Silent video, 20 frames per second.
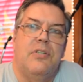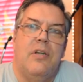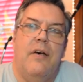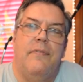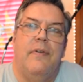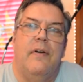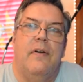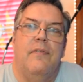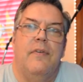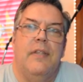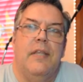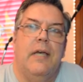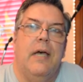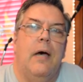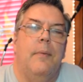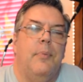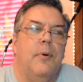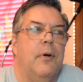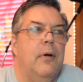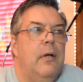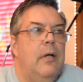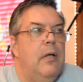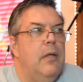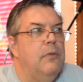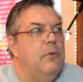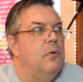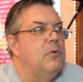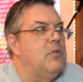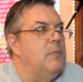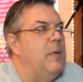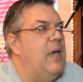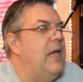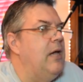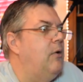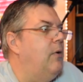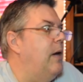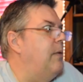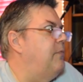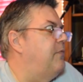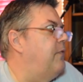soften everything up, or throw some
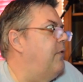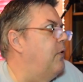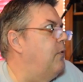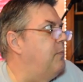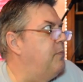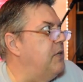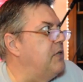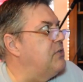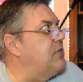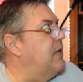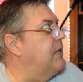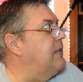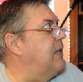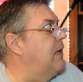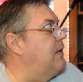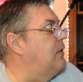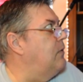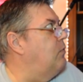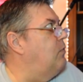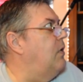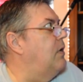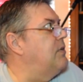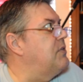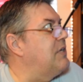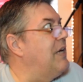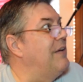A-crepe foam, things like that on the walls.